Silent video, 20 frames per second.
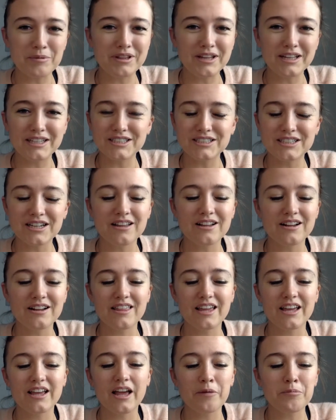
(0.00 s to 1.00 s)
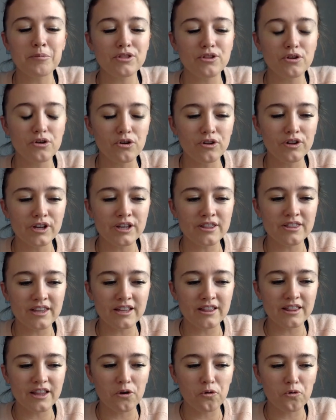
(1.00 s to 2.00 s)
that's another thing. The only
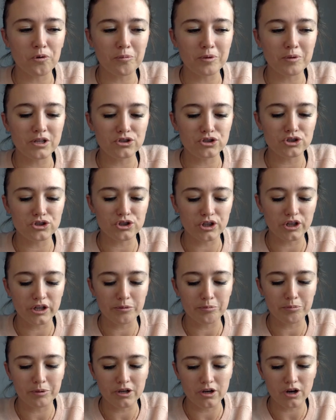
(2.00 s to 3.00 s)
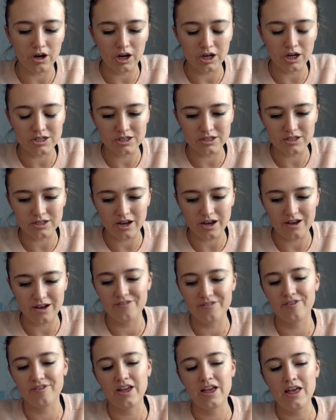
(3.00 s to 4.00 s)
thing that women should be cautious
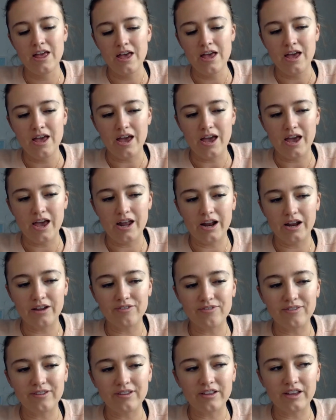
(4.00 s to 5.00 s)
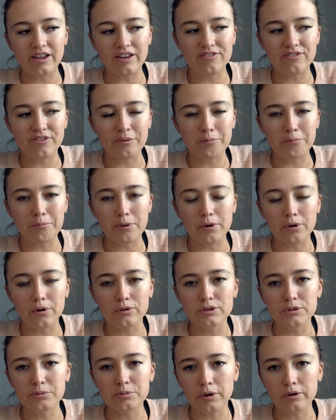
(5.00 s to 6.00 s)
of, and I feel like for
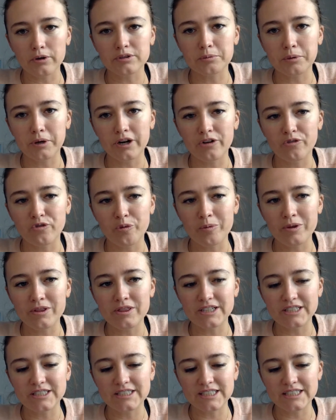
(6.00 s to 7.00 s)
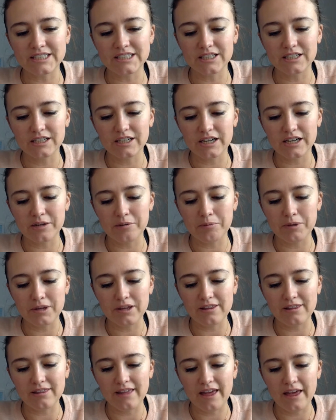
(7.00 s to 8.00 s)
most postpartum women, this isn't going to
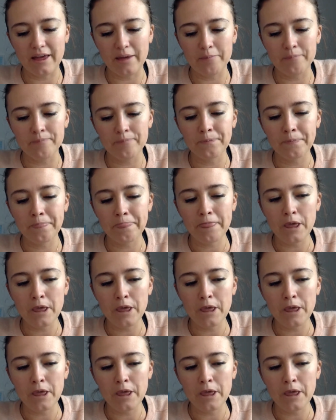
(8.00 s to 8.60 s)
be them,